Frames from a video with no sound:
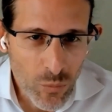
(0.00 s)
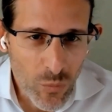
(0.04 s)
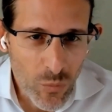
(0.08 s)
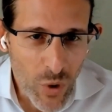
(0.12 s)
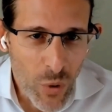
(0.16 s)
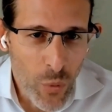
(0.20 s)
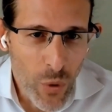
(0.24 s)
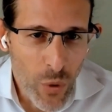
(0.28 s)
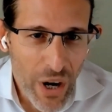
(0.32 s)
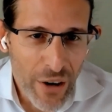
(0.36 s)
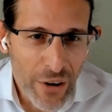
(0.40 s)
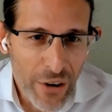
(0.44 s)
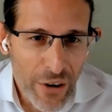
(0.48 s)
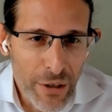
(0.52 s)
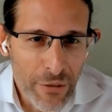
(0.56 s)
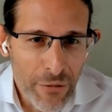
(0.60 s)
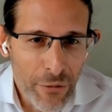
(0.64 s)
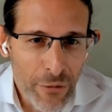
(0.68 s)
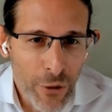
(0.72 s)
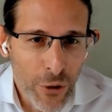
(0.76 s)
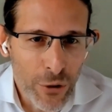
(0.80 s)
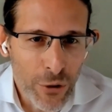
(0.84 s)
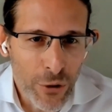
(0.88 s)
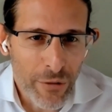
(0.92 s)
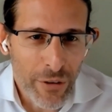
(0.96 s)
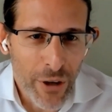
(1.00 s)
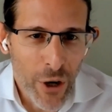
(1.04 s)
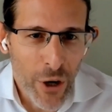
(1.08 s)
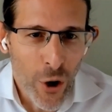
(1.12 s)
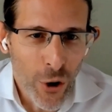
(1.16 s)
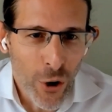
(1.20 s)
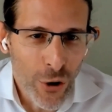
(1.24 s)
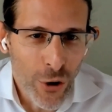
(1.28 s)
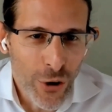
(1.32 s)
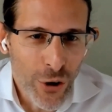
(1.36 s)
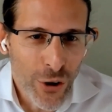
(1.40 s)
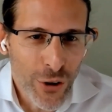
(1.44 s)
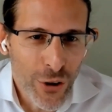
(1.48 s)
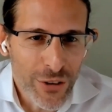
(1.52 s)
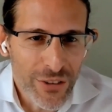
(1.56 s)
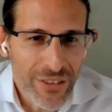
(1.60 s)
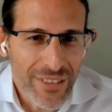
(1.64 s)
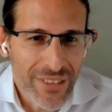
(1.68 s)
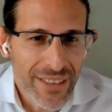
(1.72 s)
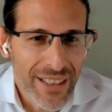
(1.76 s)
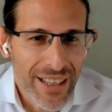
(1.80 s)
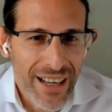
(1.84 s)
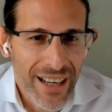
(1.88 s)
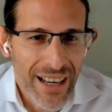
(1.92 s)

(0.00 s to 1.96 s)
we are in front of a Holocaust.